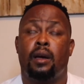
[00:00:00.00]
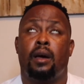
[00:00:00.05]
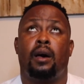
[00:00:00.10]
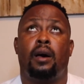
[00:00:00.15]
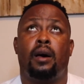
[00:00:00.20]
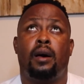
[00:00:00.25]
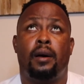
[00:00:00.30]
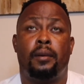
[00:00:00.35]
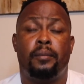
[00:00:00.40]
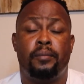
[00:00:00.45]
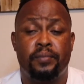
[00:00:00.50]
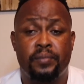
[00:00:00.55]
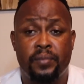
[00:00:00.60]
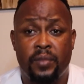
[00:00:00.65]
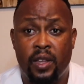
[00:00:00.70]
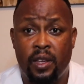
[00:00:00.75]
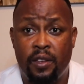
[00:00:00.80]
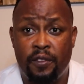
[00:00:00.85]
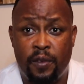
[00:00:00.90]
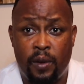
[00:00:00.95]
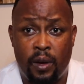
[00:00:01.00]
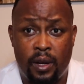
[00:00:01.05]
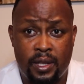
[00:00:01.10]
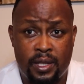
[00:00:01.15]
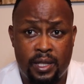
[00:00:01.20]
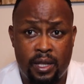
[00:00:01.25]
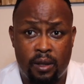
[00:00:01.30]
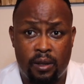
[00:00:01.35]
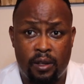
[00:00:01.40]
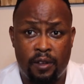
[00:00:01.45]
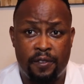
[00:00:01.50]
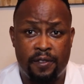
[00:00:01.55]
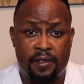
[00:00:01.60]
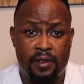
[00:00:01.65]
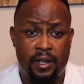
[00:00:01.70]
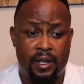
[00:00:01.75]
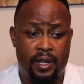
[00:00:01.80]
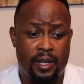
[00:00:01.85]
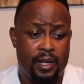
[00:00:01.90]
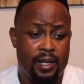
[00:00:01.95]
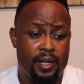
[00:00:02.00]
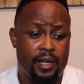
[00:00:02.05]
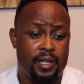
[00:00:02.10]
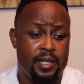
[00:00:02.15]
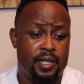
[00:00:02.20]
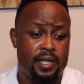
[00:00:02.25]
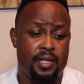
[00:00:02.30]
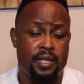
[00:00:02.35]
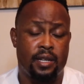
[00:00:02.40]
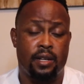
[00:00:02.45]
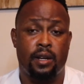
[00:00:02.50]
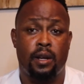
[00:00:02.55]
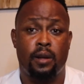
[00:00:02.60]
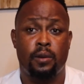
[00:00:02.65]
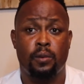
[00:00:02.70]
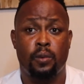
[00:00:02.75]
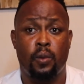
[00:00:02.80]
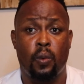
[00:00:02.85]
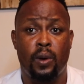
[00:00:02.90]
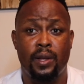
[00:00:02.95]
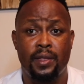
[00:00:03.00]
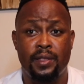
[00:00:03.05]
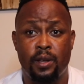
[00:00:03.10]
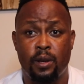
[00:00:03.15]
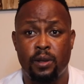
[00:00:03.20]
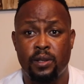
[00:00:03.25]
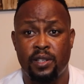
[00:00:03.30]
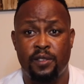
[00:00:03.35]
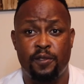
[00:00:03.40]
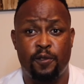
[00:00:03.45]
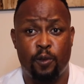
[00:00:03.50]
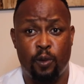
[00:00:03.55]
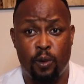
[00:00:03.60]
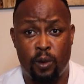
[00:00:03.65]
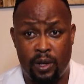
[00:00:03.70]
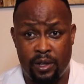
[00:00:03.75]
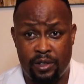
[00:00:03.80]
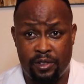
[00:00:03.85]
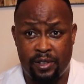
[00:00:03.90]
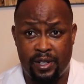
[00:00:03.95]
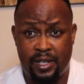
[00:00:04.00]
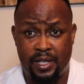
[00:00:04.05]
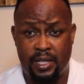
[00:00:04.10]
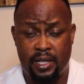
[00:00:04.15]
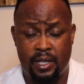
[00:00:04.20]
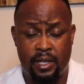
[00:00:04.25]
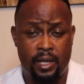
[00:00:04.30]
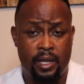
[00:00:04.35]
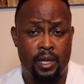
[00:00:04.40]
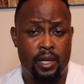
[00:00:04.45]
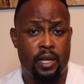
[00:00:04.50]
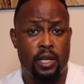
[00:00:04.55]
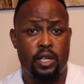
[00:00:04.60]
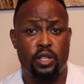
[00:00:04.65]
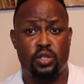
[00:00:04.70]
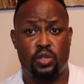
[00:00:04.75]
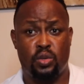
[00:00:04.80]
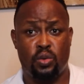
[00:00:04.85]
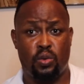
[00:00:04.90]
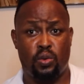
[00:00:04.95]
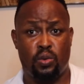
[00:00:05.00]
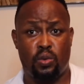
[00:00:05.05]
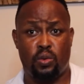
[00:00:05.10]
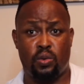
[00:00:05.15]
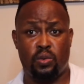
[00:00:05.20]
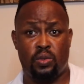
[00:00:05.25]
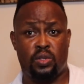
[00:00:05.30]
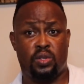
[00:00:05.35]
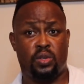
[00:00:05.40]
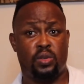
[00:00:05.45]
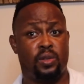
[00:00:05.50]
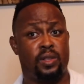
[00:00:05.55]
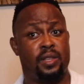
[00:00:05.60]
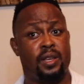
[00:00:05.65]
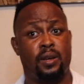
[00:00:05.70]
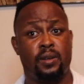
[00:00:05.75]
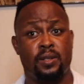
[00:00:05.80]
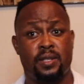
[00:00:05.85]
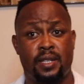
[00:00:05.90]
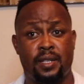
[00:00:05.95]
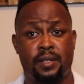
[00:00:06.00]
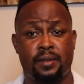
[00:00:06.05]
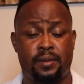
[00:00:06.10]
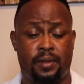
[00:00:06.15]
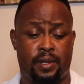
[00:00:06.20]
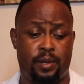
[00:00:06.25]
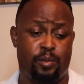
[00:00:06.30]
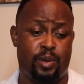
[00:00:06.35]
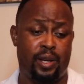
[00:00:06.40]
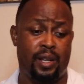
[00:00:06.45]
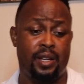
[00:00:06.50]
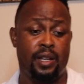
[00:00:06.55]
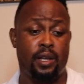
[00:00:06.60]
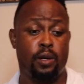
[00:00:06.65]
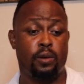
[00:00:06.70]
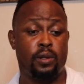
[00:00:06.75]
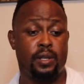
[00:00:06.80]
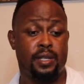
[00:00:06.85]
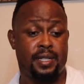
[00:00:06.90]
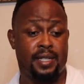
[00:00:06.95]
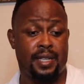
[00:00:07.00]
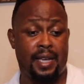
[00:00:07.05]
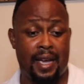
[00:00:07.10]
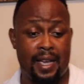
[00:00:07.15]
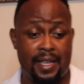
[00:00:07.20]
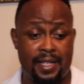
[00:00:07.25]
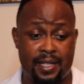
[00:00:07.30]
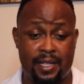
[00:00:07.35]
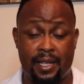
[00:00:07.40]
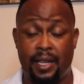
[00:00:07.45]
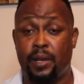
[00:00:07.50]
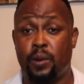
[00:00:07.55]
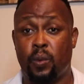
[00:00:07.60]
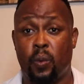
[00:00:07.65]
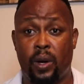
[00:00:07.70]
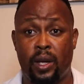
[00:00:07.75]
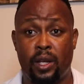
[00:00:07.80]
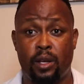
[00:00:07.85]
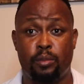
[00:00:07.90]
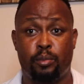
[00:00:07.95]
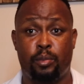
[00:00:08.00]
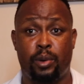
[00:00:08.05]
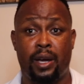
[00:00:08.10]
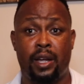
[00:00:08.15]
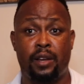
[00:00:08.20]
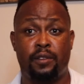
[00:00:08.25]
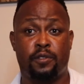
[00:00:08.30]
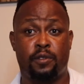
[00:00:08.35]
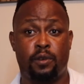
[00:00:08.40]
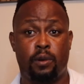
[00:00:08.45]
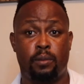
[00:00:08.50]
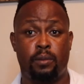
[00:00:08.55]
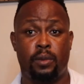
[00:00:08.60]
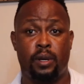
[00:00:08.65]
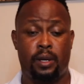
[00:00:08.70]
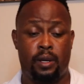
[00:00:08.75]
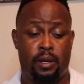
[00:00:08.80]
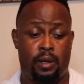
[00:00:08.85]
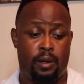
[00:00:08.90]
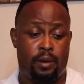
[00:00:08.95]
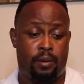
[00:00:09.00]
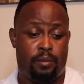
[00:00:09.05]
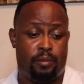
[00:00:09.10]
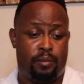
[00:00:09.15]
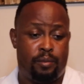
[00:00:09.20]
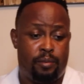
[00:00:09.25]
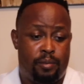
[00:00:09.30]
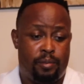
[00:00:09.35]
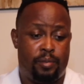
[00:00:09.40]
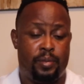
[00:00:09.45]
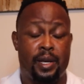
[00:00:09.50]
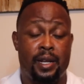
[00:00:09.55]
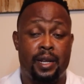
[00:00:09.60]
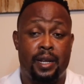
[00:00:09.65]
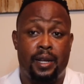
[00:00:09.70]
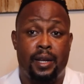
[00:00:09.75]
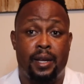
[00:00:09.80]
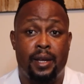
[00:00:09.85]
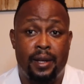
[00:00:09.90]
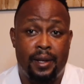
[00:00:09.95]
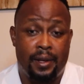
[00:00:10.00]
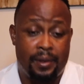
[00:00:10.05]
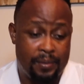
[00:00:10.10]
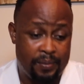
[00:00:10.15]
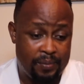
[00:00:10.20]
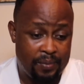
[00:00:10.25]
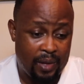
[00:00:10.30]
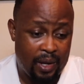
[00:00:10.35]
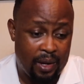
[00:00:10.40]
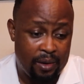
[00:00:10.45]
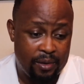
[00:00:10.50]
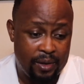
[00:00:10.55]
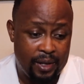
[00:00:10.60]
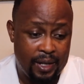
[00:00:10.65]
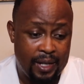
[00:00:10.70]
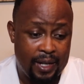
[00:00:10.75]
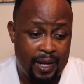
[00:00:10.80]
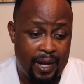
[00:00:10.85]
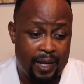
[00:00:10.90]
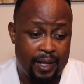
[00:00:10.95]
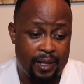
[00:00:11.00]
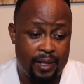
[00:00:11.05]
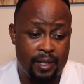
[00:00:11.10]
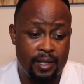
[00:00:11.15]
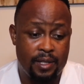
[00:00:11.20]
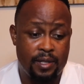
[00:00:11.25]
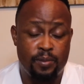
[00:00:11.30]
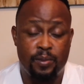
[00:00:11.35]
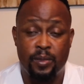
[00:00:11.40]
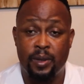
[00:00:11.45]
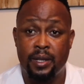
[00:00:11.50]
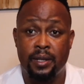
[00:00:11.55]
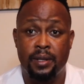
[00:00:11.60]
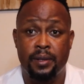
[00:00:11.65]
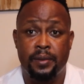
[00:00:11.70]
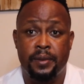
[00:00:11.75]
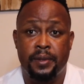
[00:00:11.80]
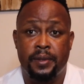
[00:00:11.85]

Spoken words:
if you're in South Africa, this is around 1,400 to 2,000 depending on the size and where you buy it from. But I really like this, man.